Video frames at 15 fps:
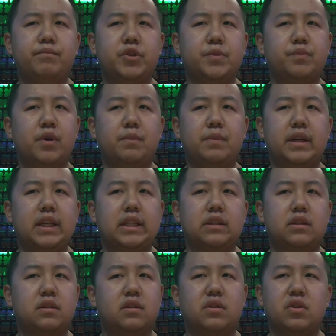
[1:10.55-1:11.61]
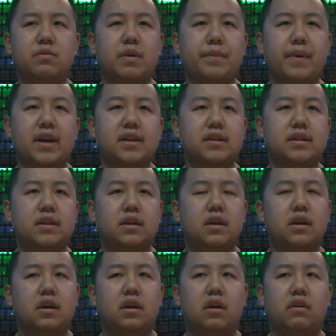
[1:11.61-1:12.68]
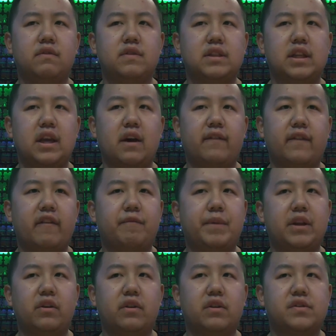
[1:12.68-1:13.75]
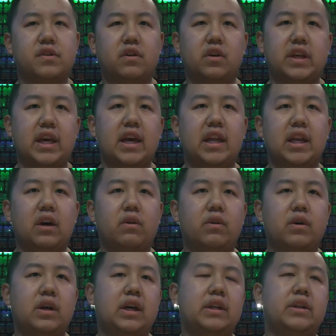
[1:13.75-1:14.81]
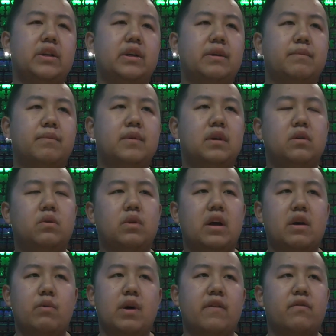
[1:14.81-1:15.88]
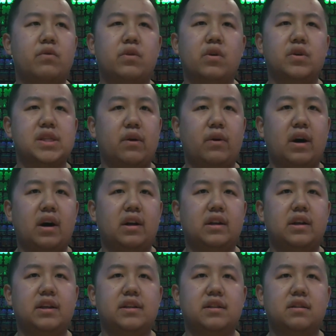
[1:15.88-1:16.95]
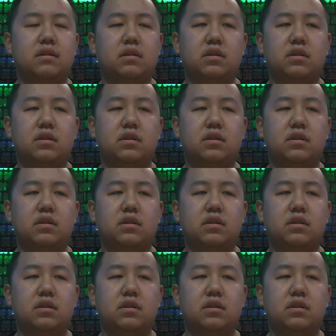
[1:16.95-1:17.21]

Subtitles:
Just probably do my best. Obviously, I've been on the tour a year now, and everyone knows how hard it is.